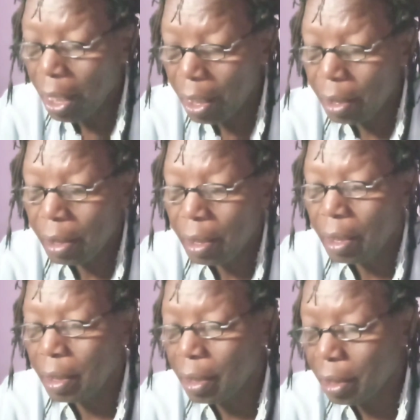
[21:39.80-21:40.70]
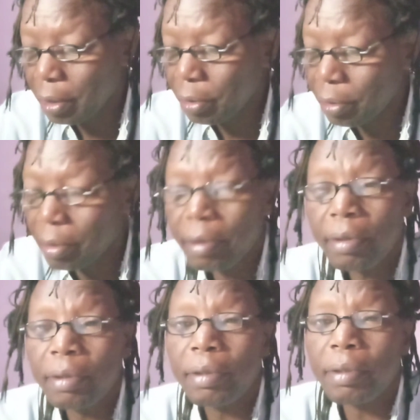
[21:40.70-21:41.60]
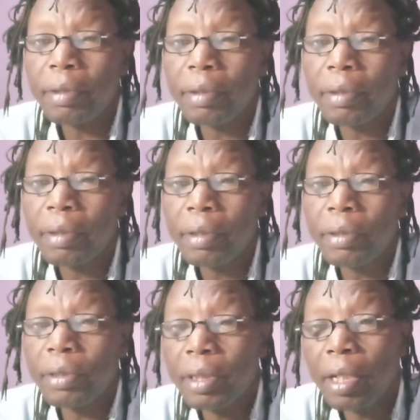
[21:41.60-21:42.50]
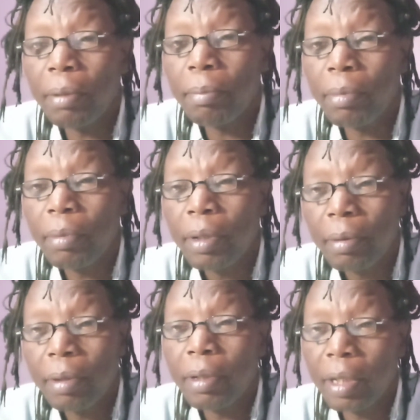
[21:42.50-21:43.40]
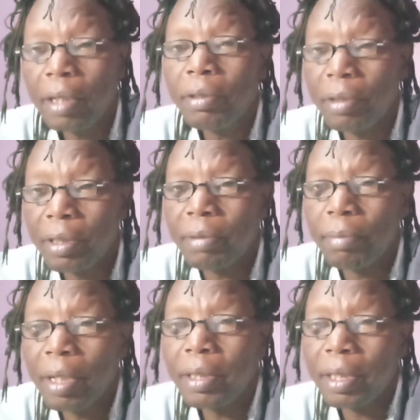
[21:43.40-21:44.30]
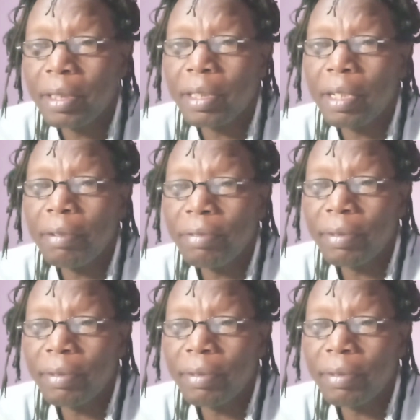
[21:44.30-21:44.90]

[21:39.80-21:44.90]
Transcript: and an electron. See, now electron is matter itself.